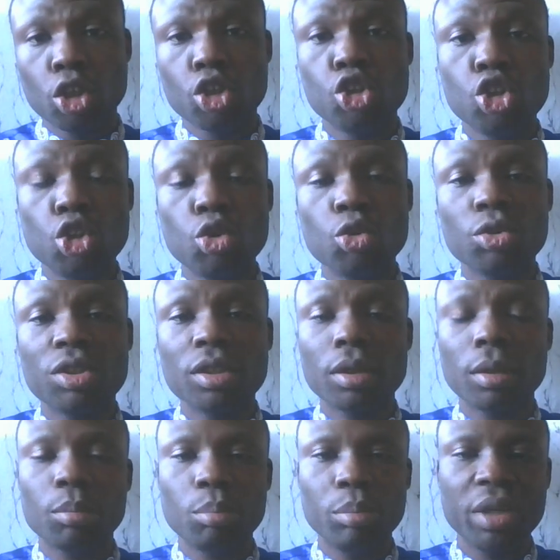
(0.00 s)
Use
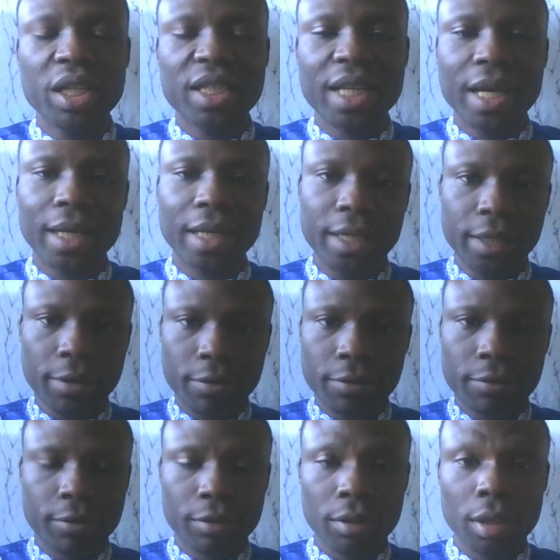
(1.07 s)
bitter
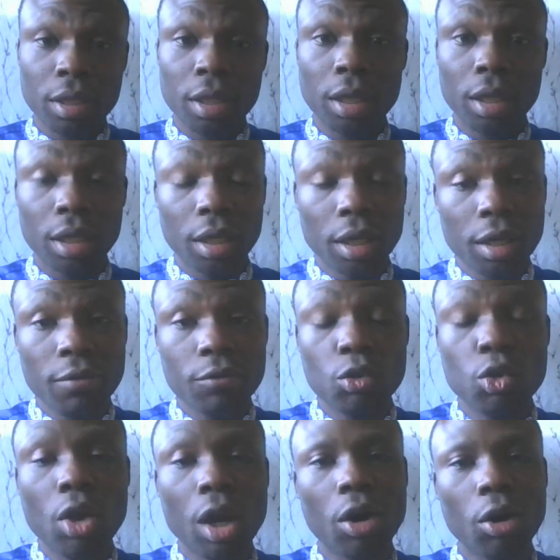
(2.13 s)
leaf if
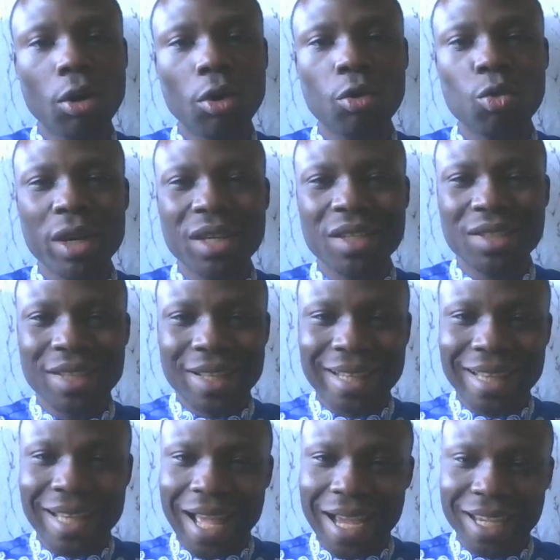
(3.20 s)
you are always
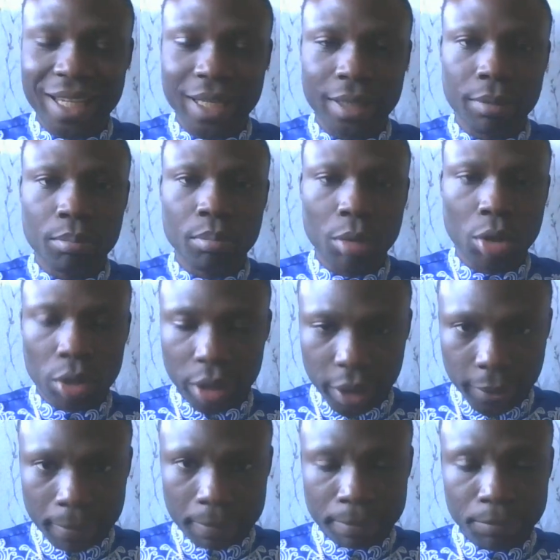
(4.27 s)
lacking
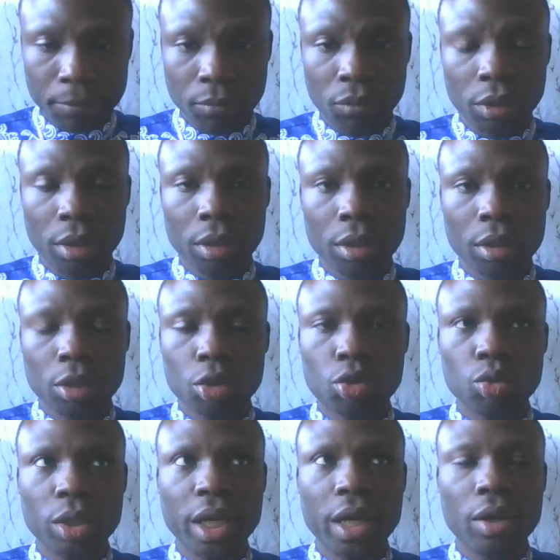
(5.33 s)
money.
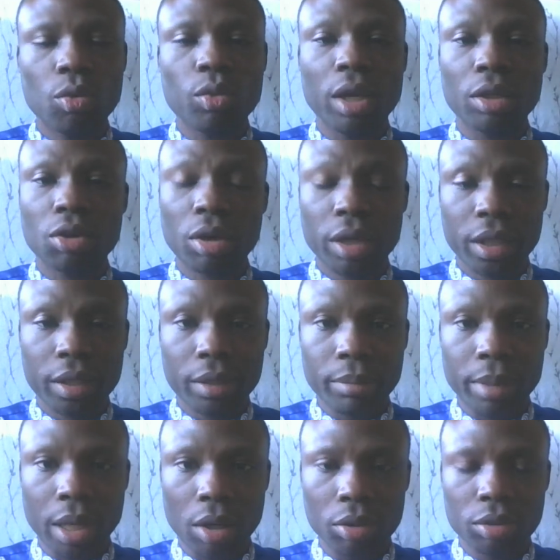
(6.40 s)
Today we are talking
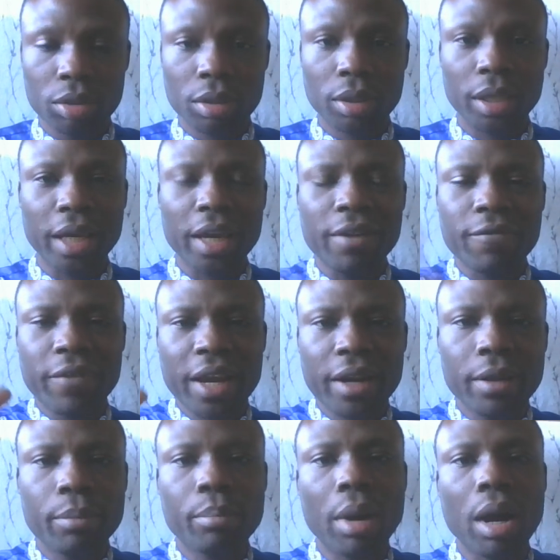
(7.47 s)
about a
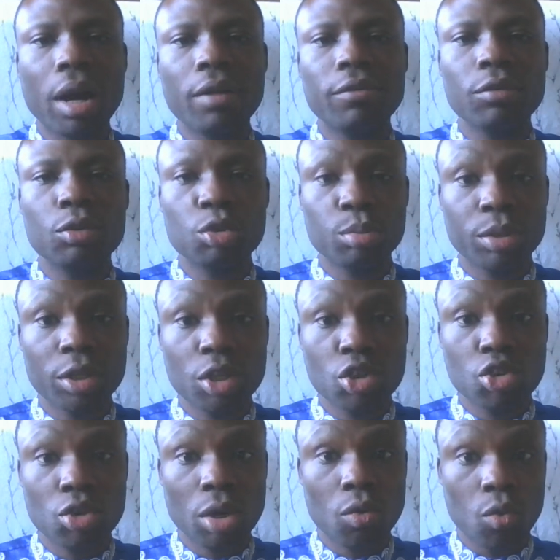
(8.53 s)
very powerful
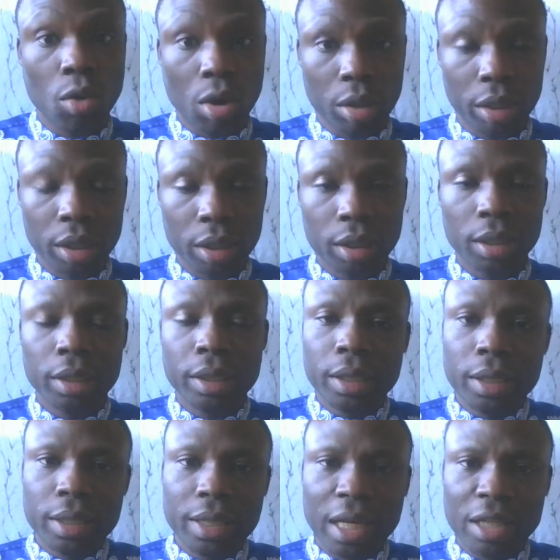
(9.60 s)
spiritual work
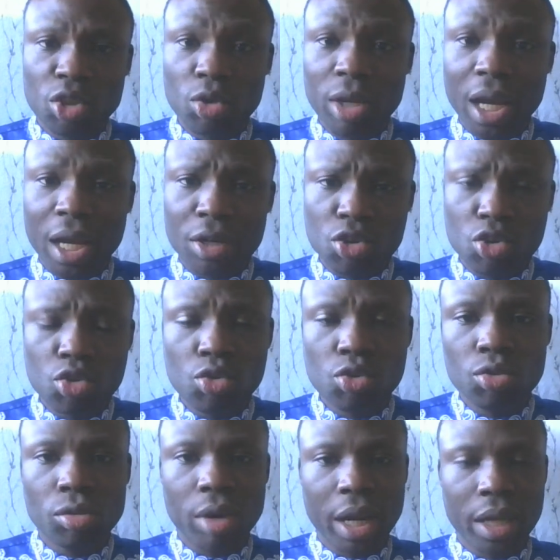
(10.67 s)
that you can
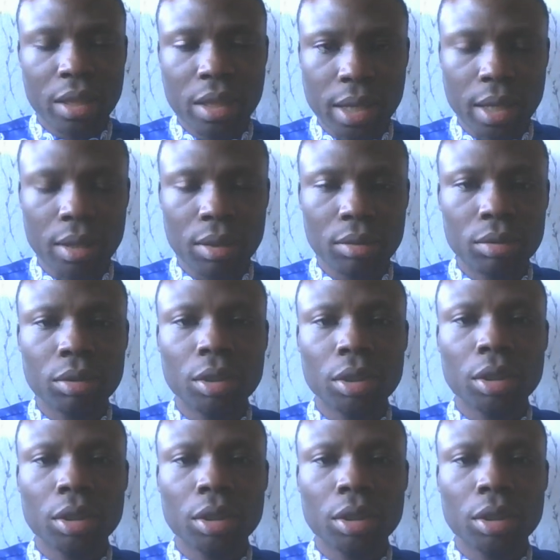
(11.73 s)
do right now